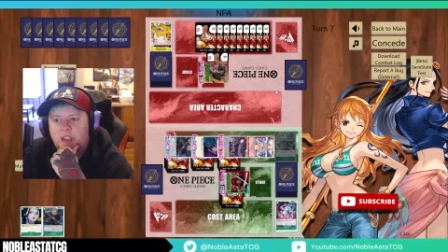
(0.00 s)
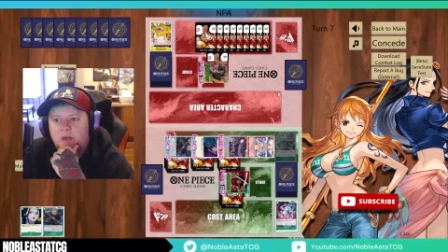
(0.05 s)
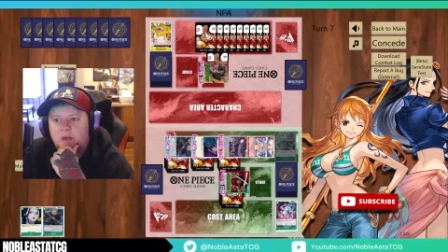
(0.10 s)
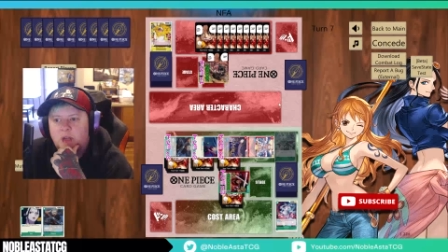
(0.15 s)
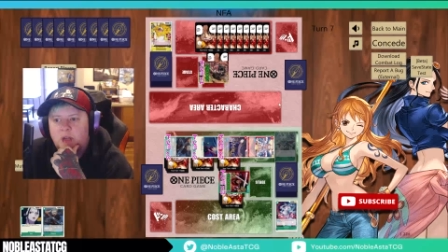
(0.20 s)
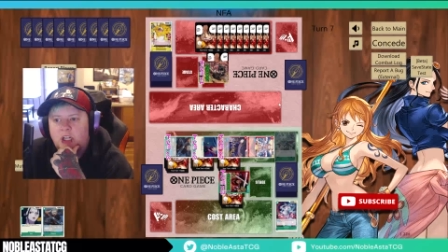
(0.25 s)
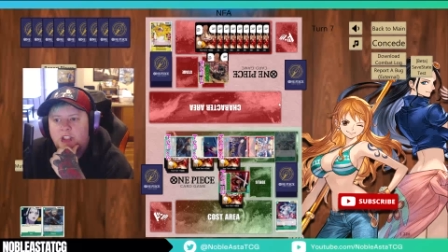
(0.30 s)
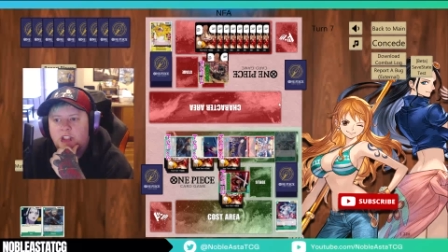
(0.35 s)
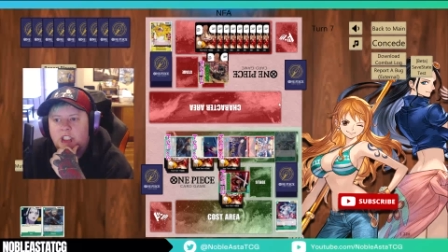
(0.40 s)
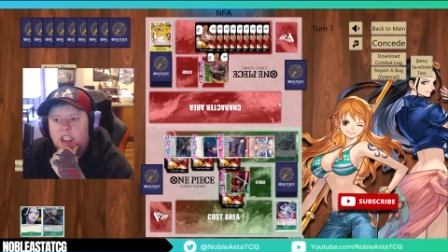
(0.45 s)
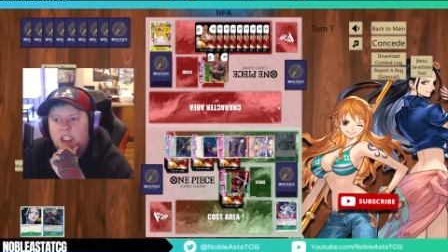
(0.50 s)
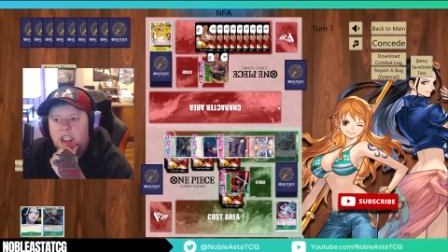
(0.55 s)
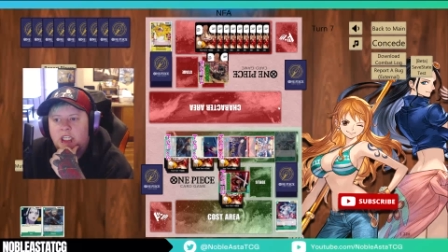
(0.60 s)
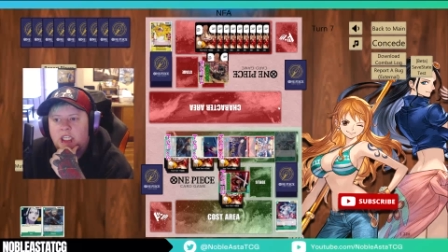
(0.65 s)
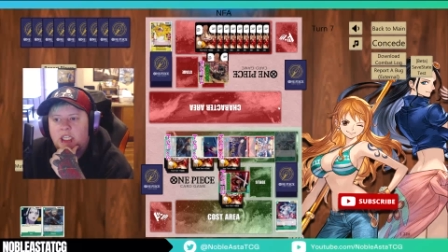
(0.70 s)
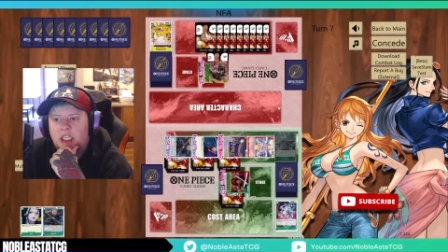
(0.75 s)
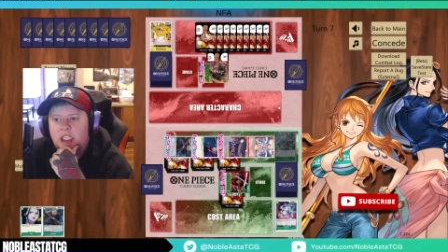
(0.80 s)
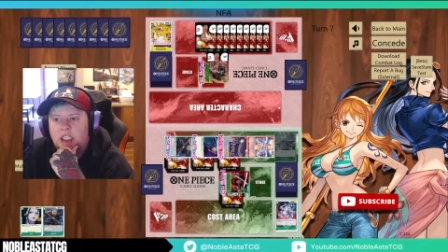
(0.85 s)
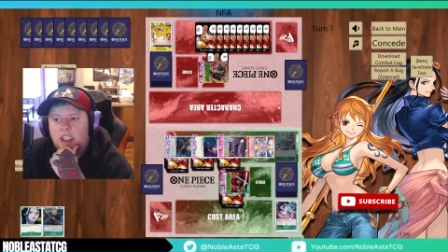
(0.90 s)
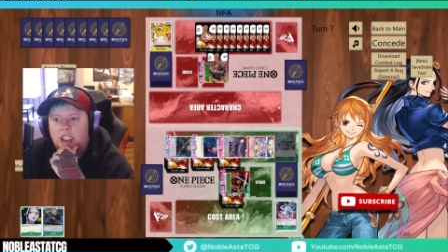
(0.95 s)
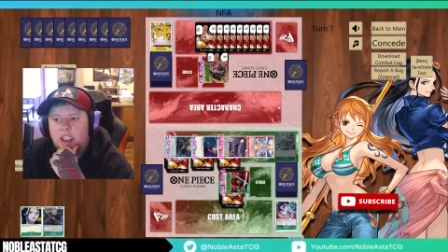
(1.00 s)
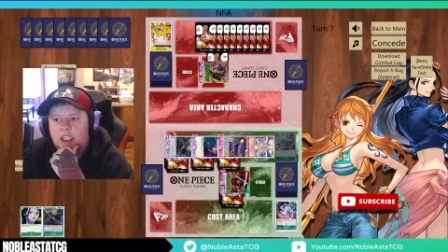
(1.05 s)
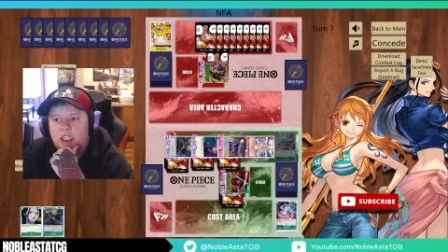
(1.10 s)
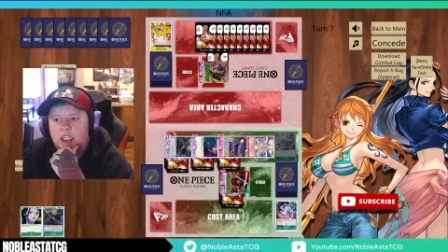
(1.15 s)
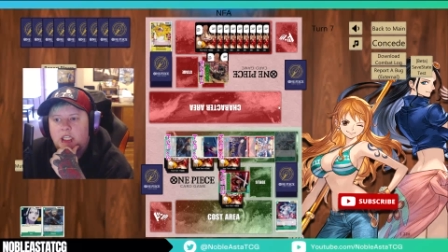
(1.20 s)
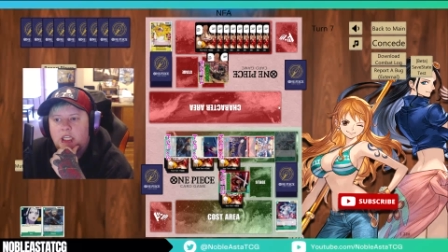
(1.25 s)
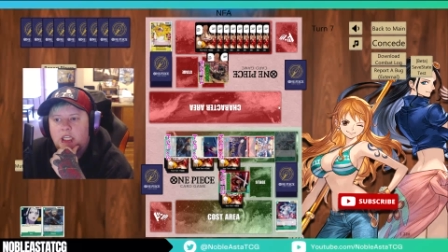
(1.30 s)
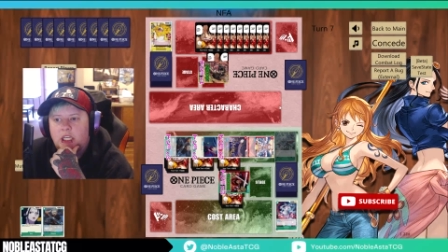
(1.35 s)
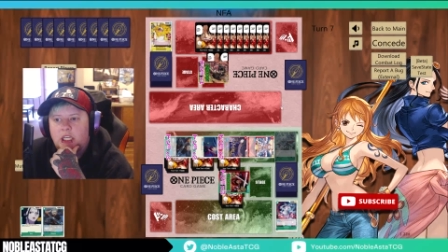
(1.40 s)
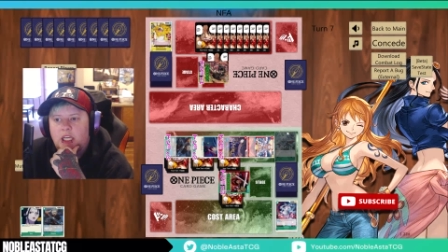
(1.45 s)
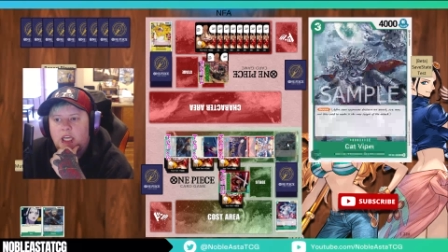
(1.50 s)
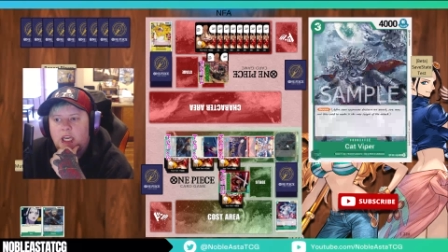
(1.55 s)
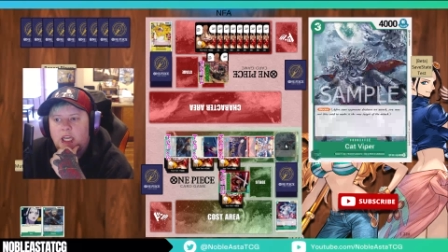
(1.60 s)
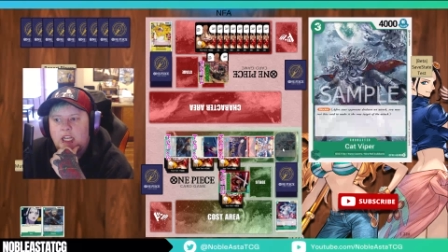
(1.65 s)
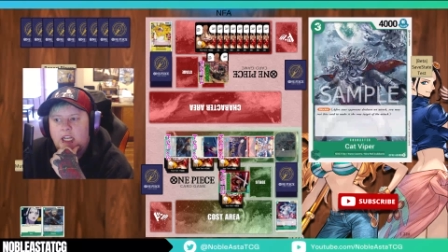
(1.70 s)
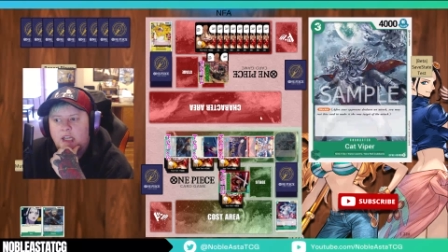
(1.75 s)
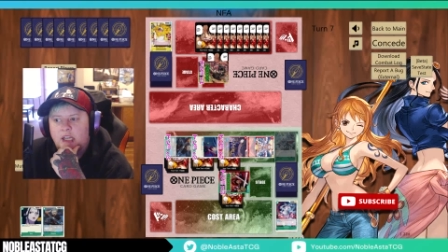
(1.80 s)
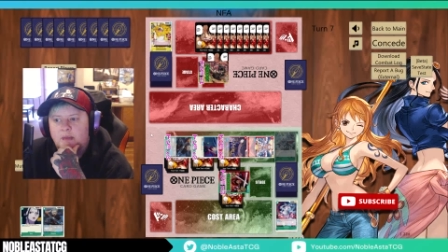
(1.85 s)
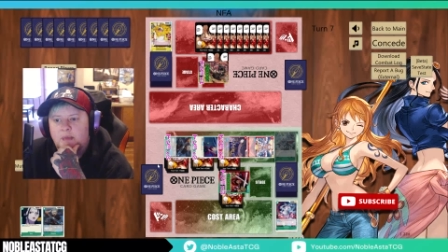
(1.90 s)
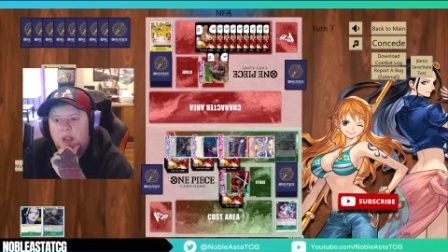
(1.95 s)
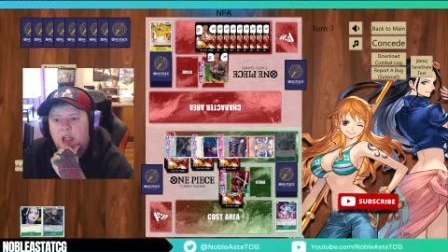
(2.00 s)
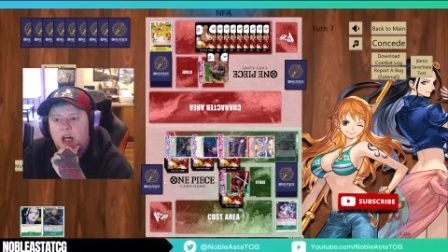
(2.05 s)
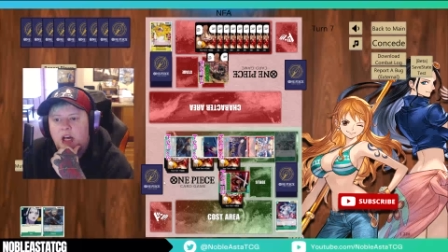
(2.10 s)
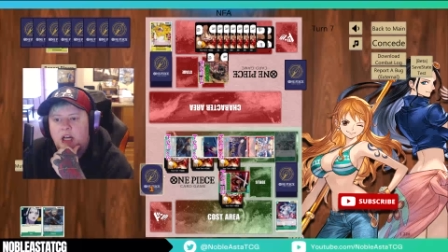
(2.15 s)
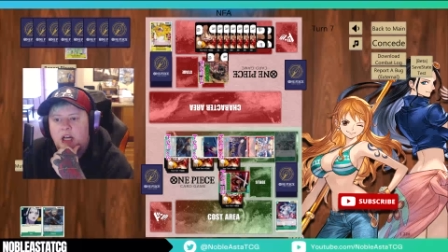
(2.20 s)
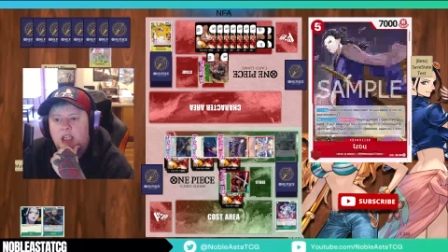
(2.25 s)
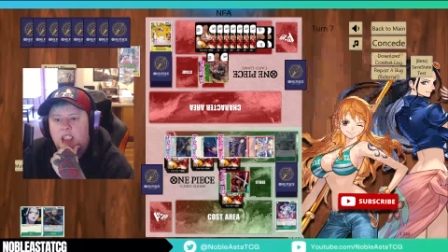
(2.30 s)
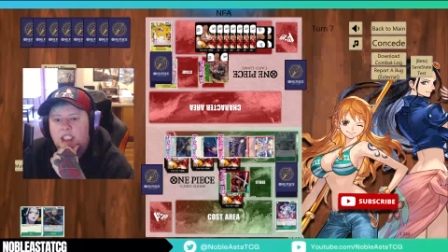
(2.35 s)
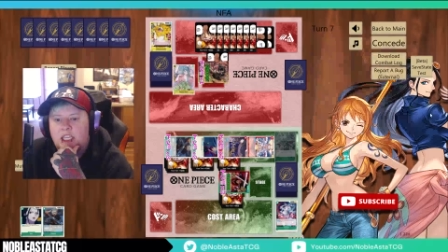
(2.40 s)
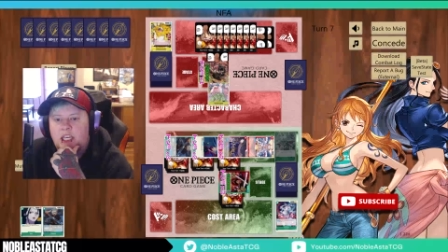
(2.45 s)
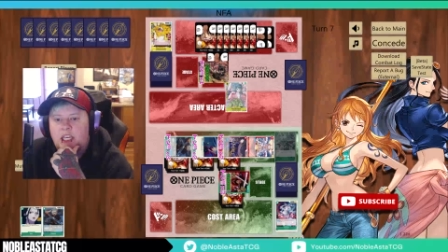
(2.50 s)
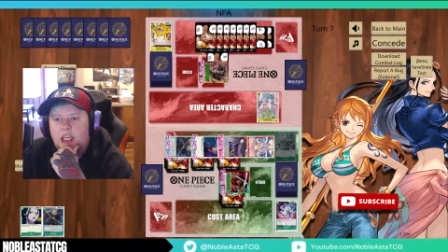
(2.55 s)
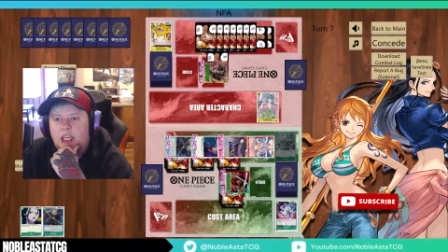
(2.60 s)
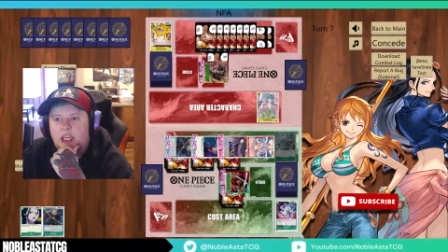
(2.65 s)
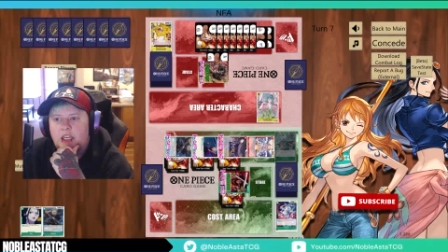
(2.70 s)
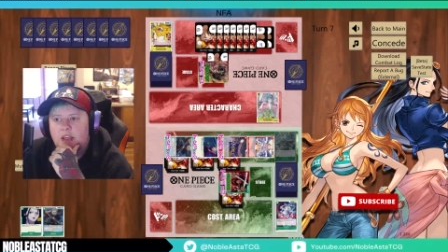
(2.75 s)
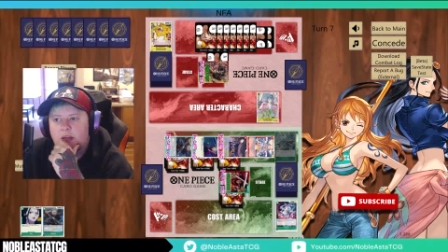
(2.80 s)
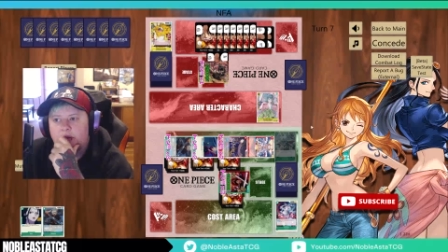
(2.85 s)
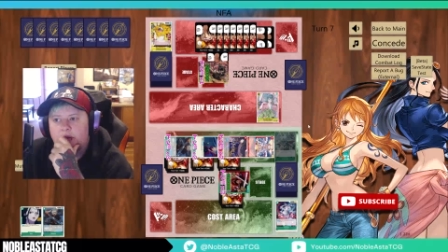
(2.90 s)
and Rush Kid, and I can block and take.